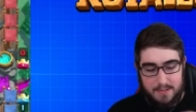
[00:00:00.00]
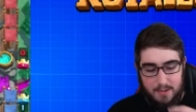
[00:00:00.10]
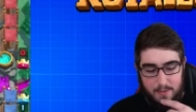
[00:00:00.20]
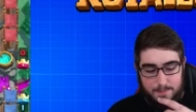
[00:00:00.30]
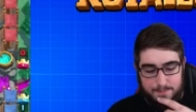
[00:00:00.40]

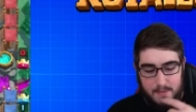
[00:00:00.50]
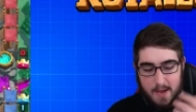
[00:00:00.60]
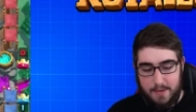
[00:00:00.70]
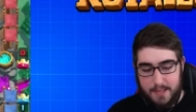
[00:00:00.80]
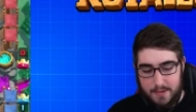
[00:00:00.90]
So
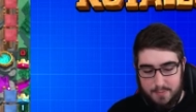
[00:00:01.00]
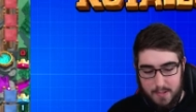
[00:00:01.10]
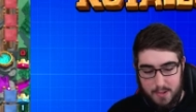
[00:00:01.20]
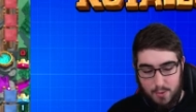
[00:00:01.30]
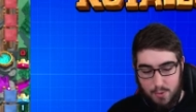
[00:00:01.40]
I thought that was
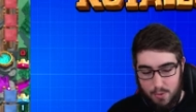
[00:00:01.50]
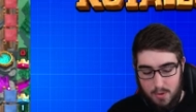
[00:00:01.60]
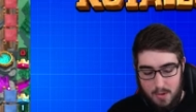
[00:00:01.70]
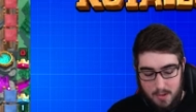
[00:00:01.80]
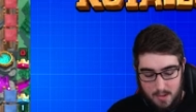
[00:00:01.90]
pretty cool.